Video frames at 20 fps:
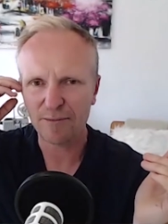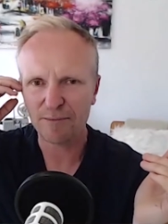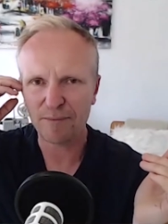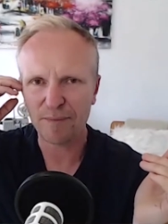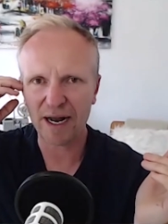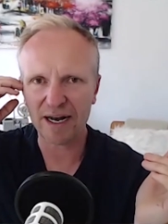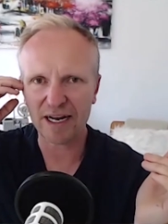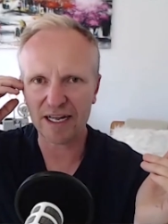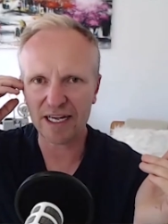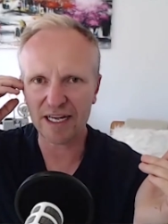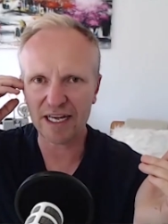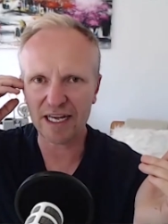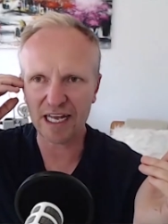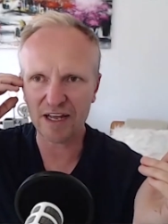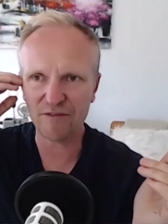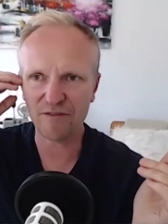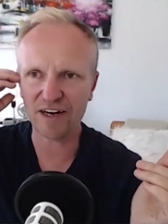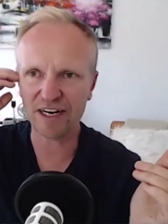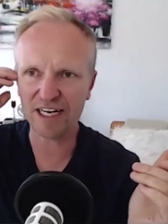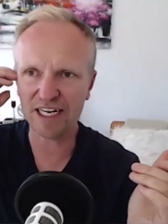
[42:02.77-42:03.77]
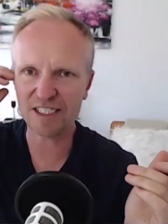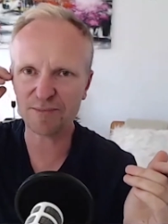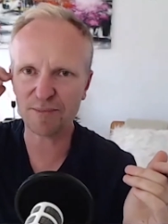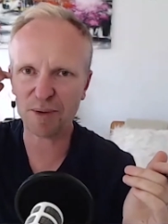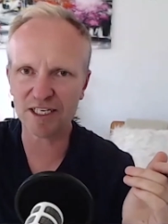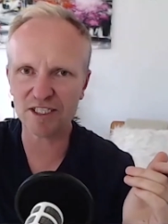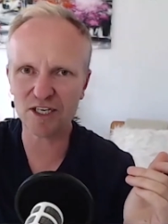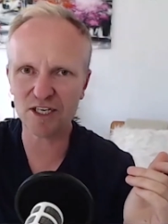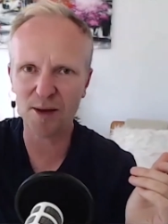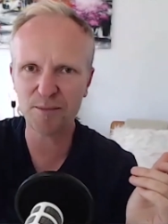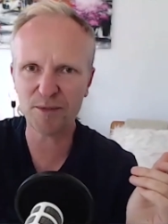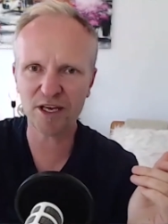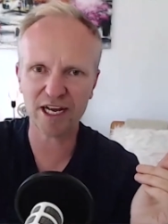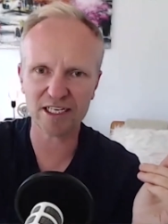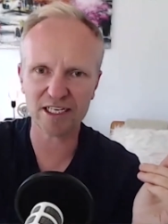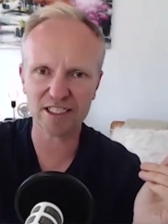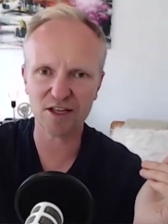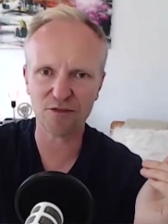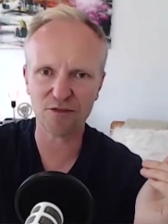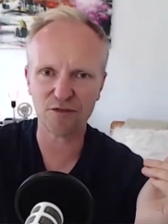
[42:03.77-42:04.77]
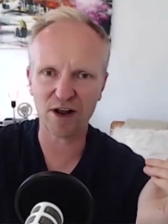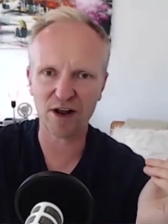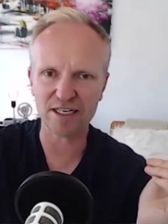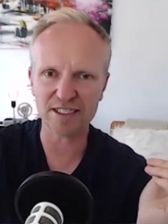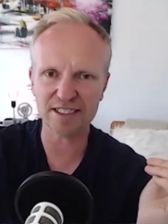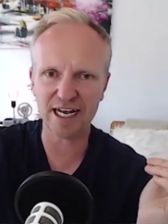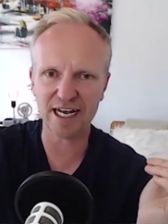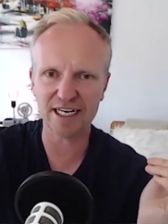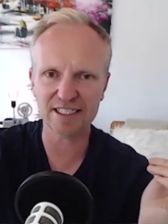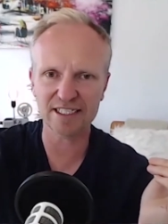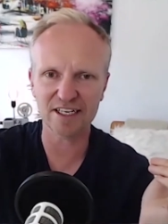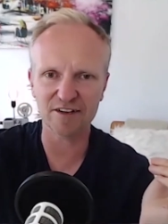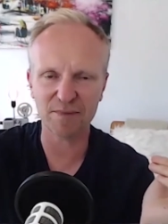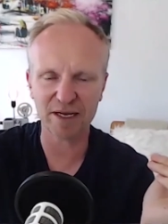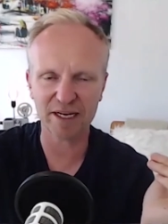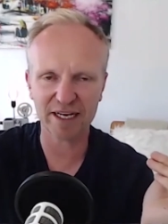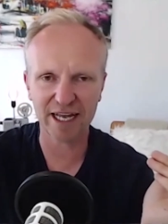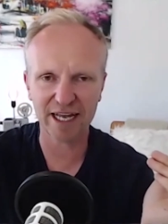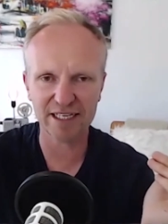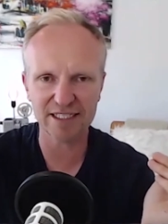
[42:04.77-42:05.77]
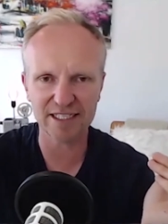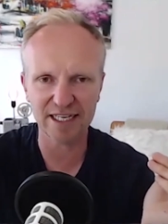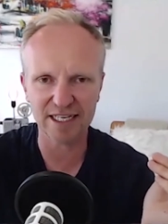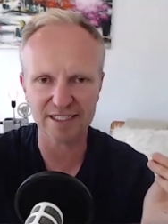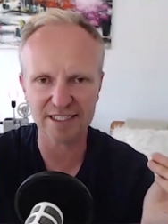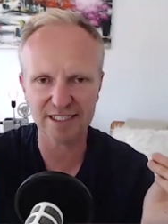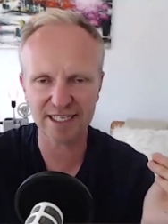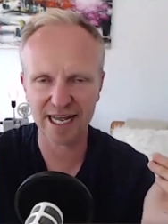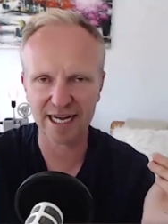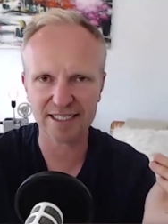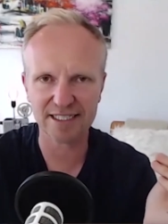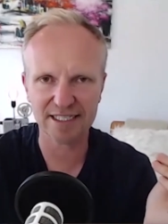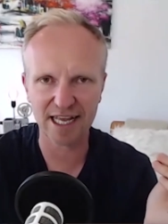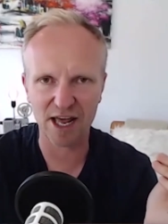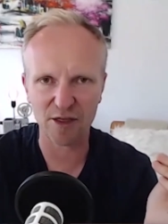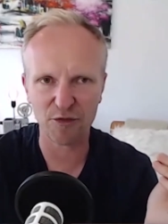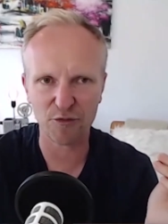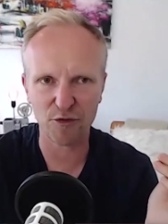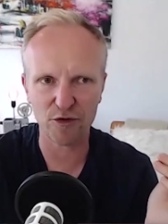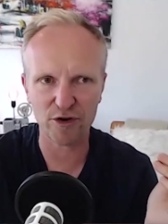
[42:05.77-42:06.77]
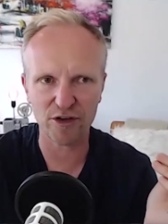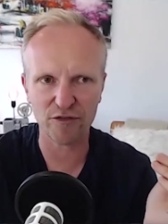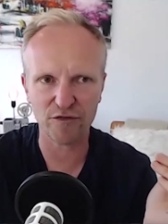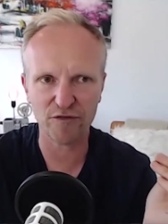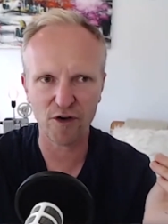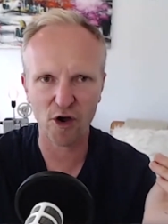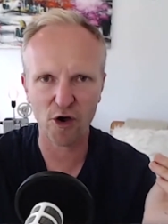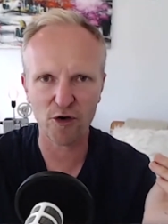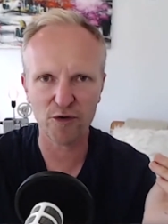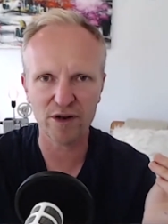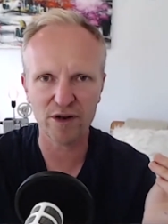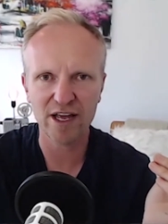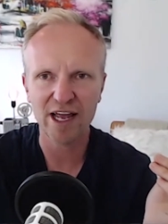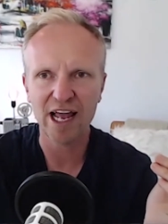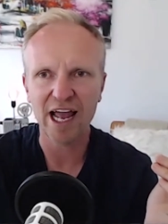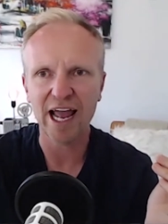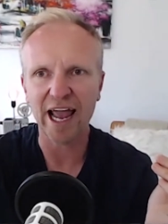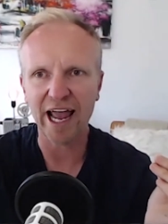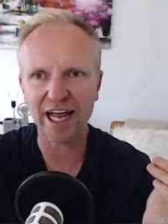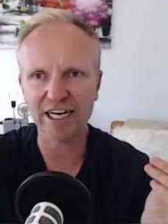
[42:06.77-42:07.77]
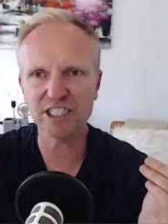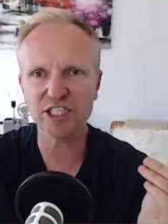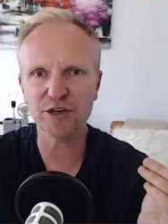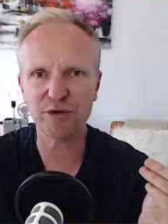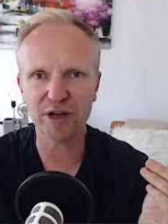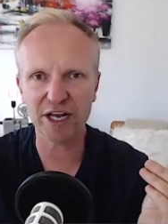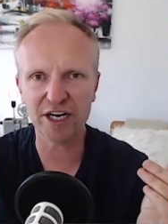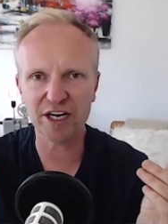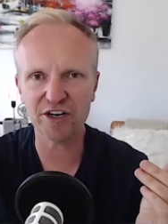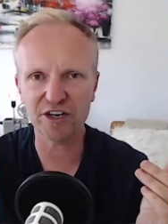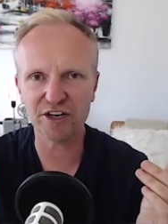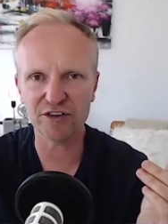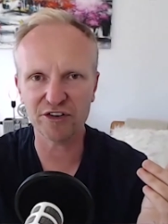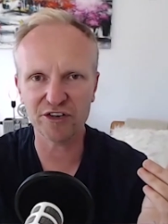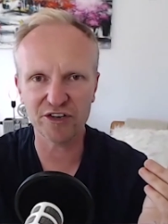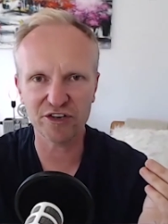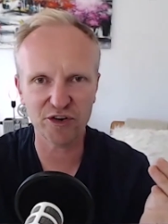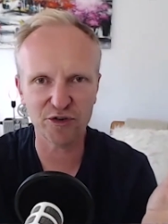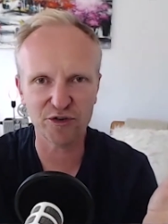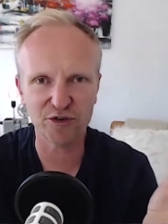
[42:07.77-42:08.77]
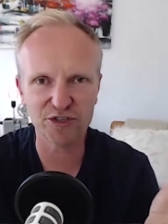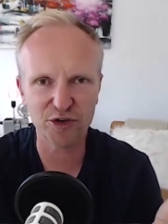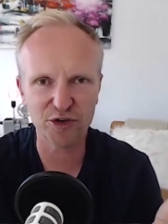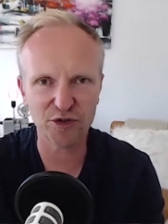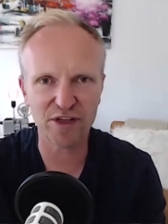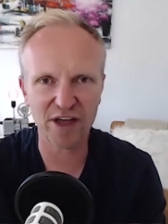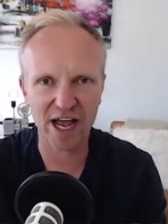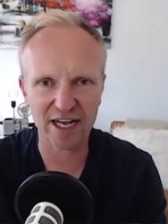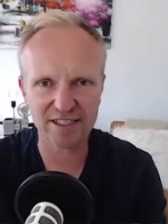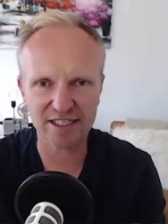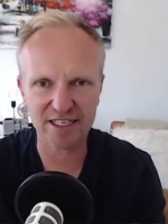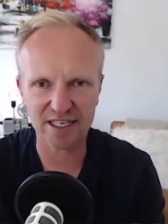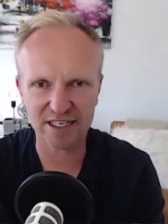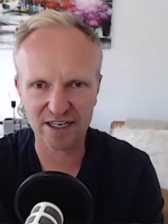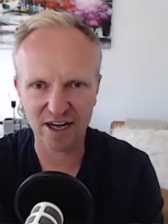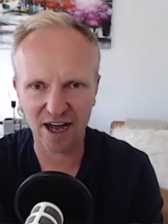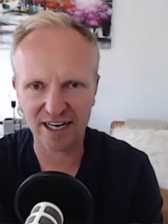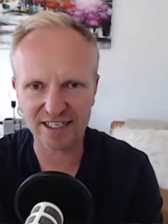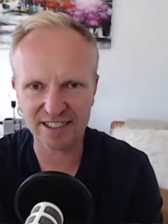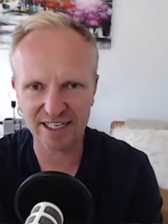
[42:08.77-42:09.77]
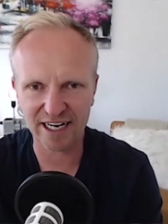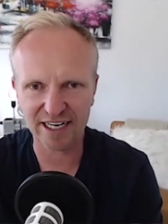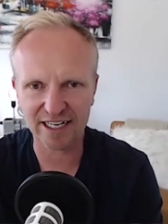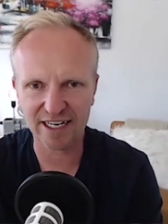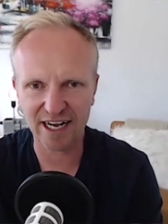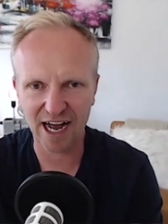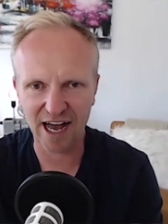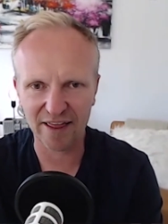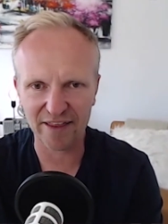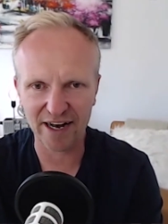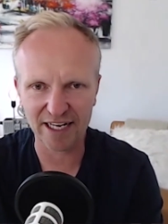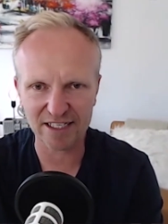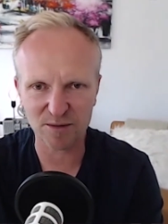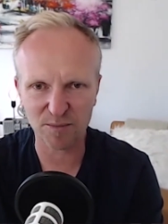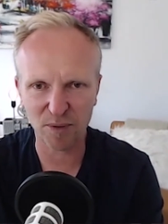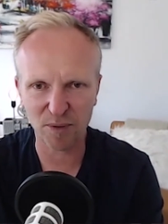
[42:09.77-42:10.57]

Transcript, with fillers: But if it is, by the time you get to the front desk, if Mackenzie has texted that through to your phone and you're in your new 2019 car that has a